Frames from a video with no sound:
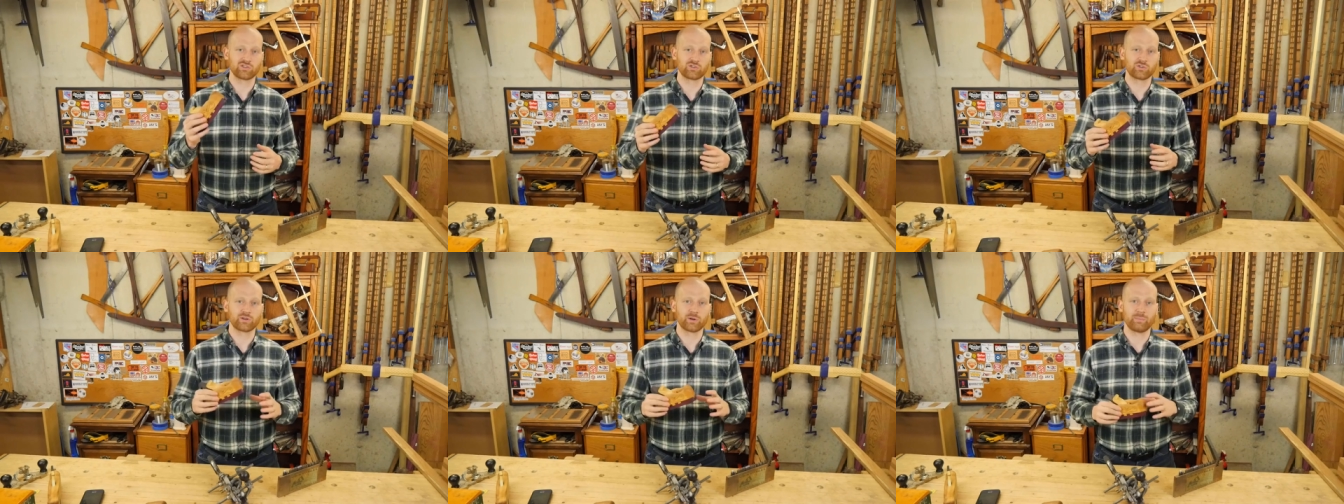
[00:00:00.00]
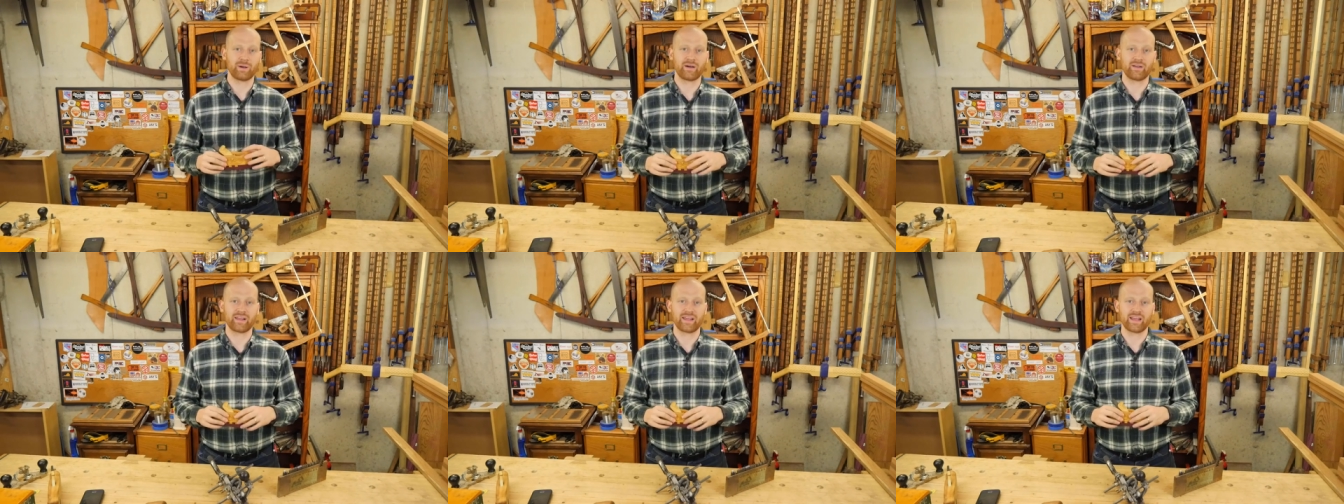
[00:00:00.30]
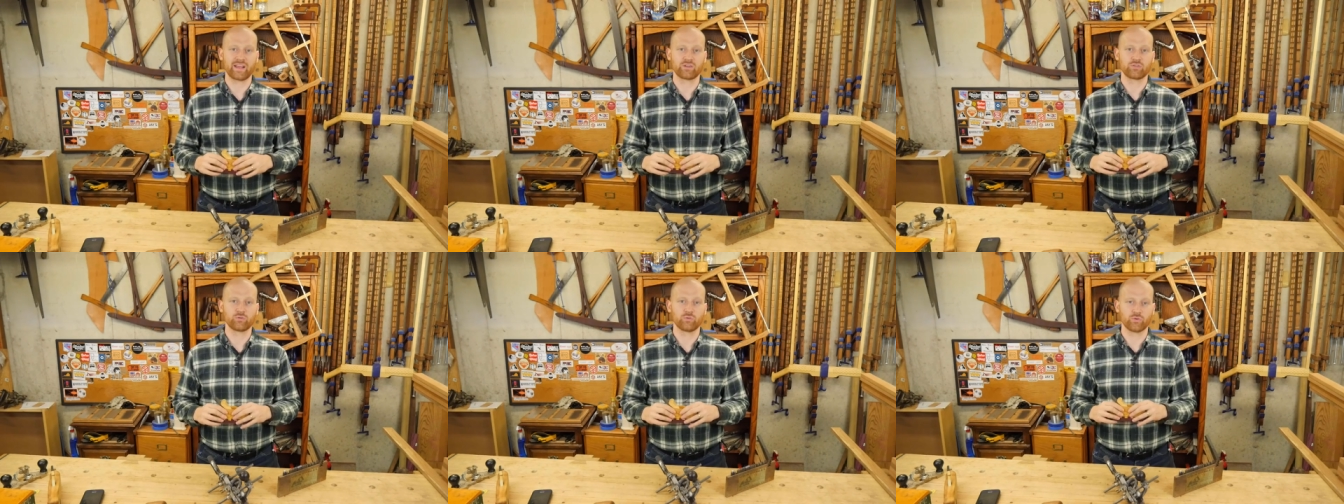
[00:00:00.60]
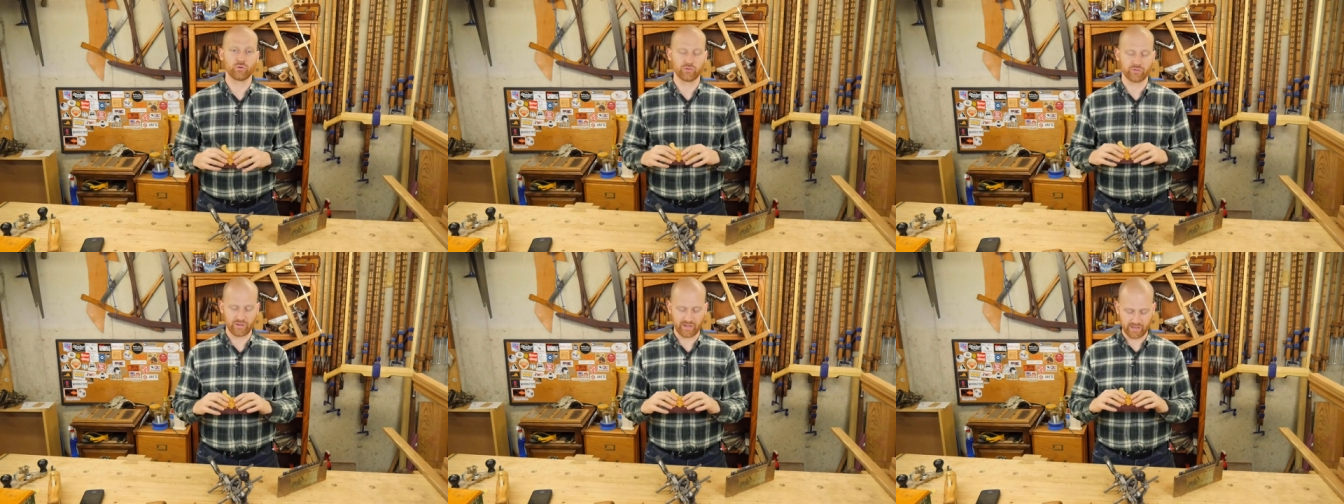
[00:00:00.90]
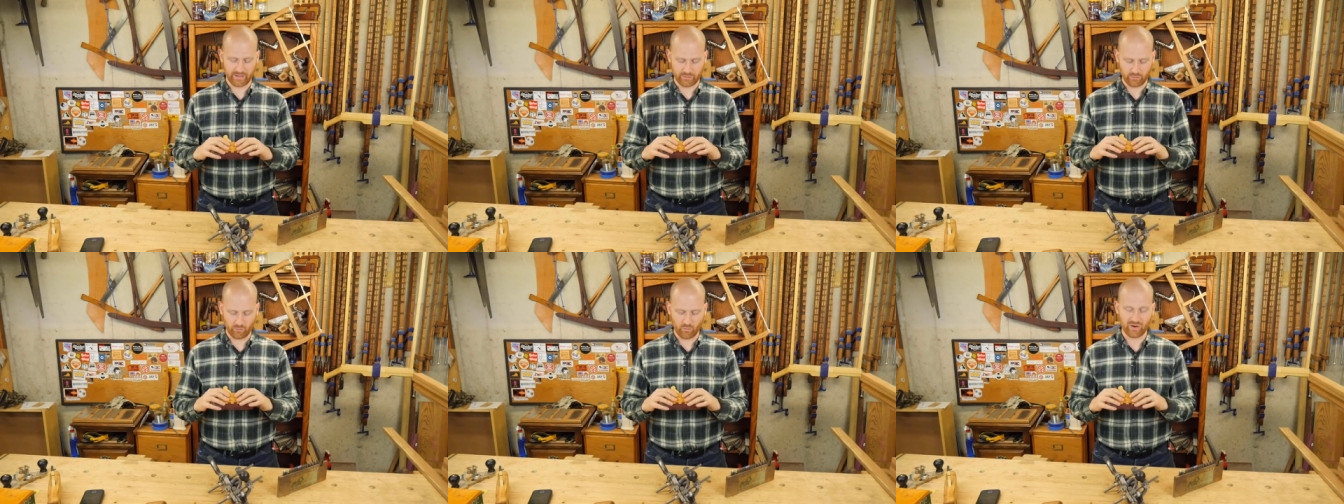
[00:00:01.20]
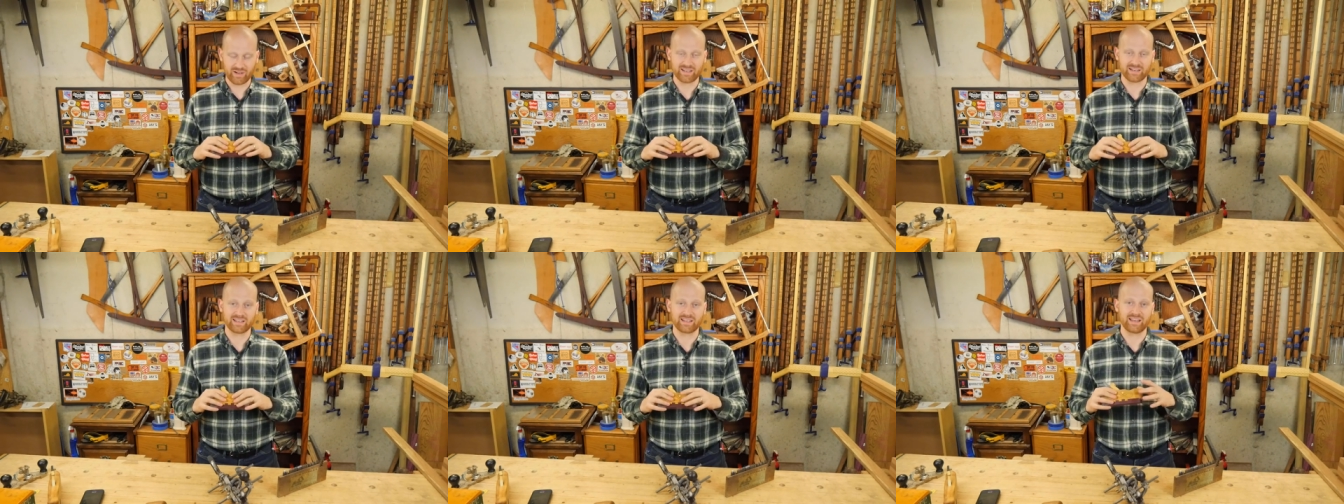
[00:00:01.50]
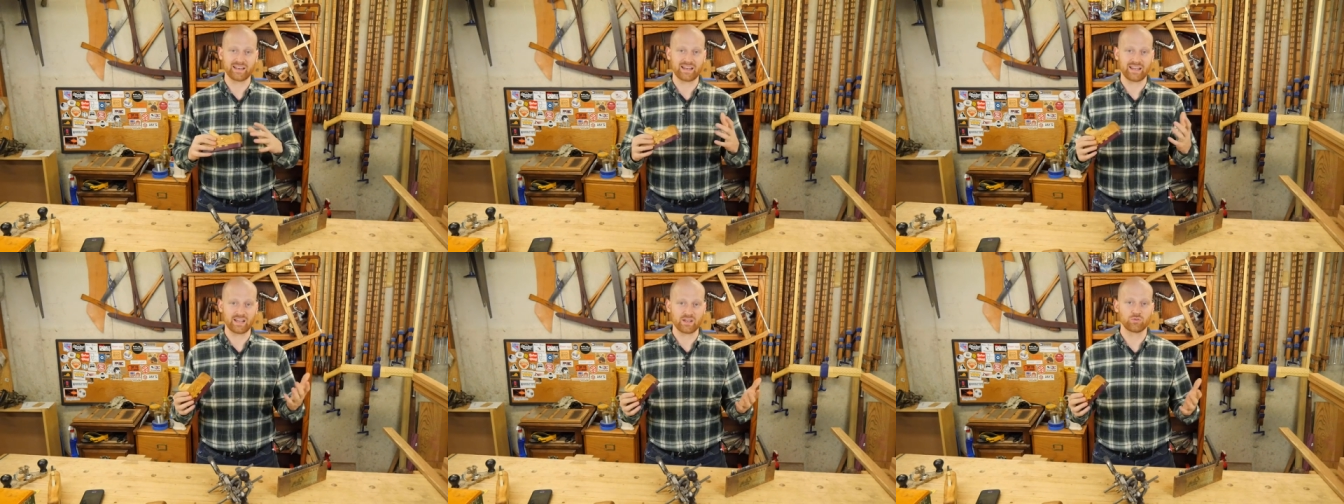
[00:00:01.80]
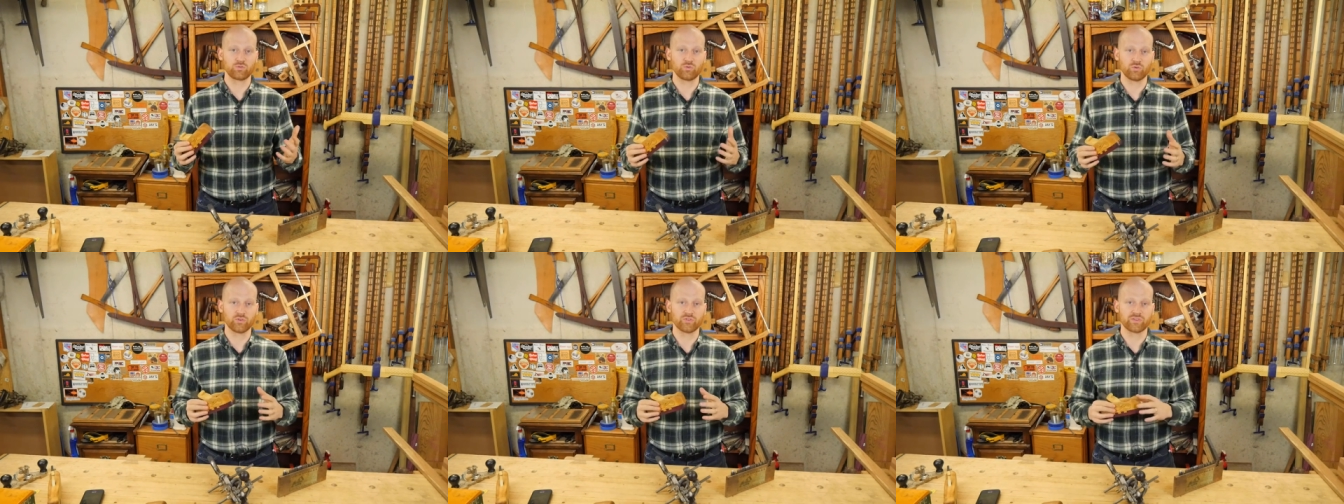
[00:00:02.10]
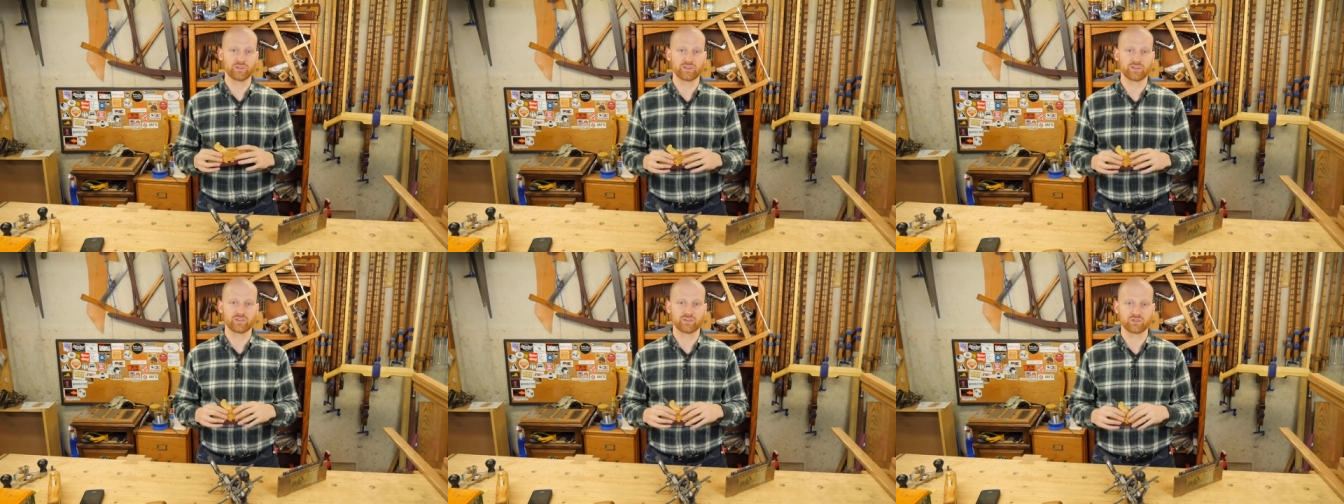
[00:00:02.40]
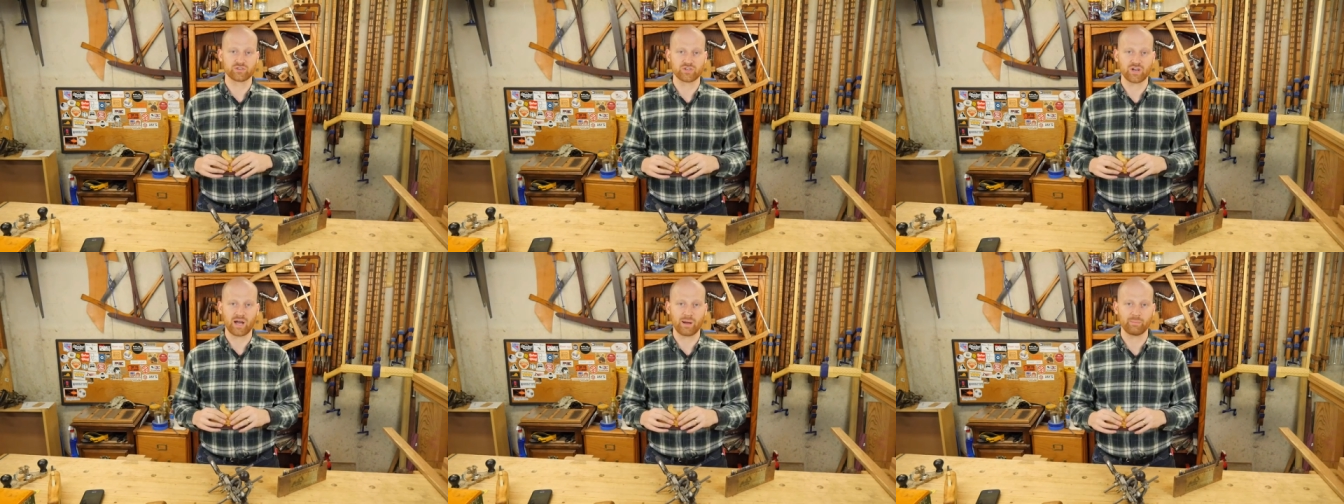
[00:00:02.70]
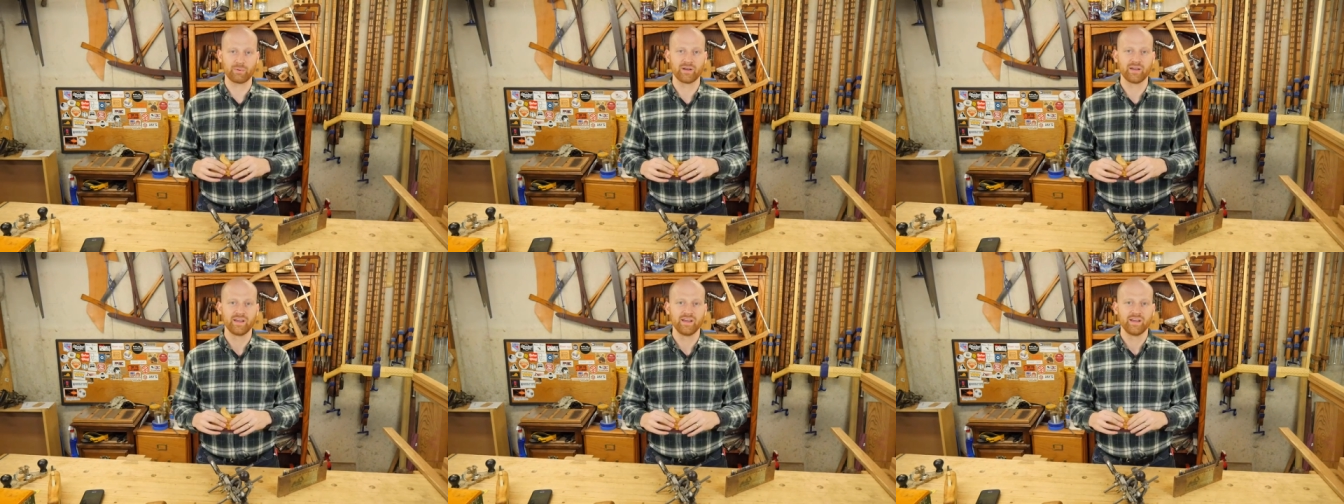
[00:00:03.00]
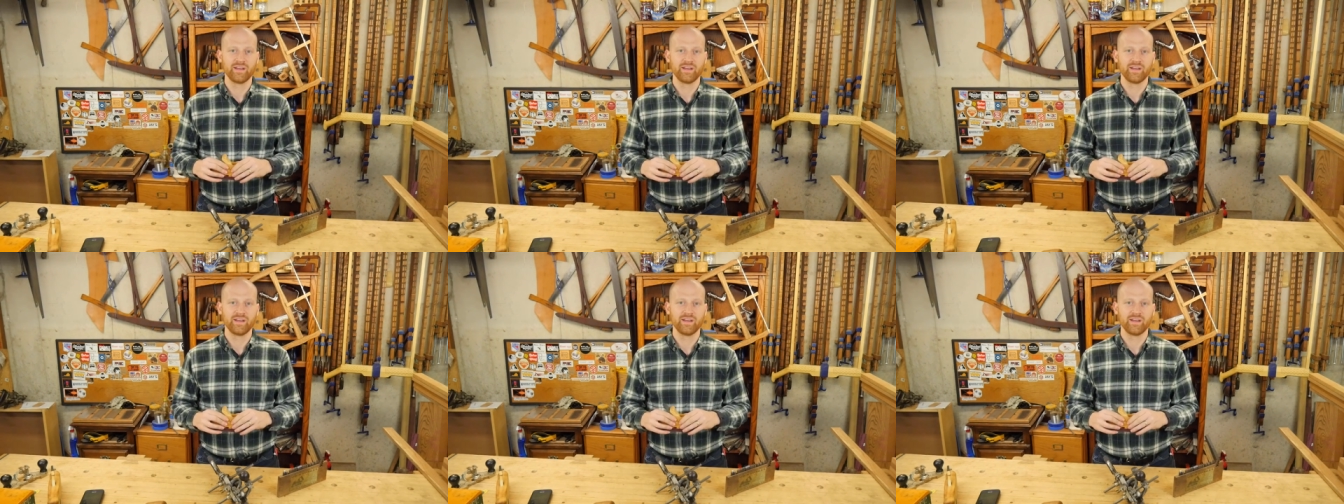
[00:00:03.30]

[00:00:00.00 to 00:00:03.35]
learn about hand tools and wanting to get hand tools into their shop.